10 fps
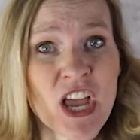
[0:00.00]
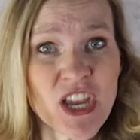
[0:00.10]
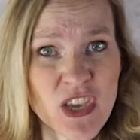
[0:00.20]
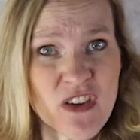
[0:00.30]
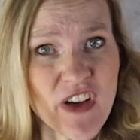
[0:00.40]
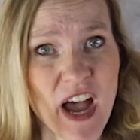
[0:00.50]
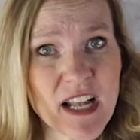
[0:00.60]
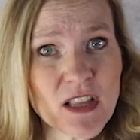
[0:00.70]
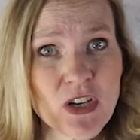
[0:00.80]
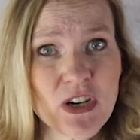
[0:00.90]
you've got to
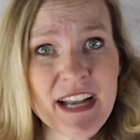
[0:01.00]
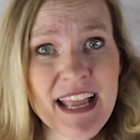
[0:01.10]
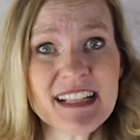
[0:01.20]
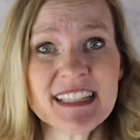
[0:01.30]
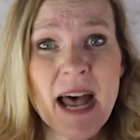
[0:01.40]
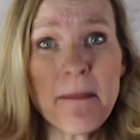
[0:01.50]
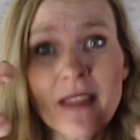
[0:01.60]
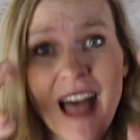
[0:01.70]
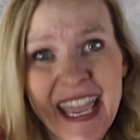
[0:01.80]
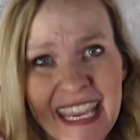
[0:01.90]
learn some
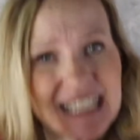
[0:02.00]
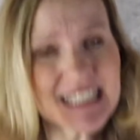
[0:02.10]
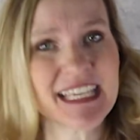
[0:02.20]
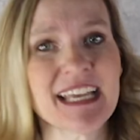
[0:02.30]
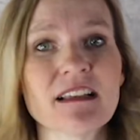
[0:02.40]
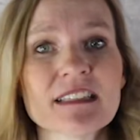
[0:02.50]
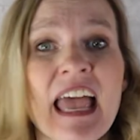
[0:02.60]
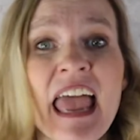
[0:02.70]
lion skills.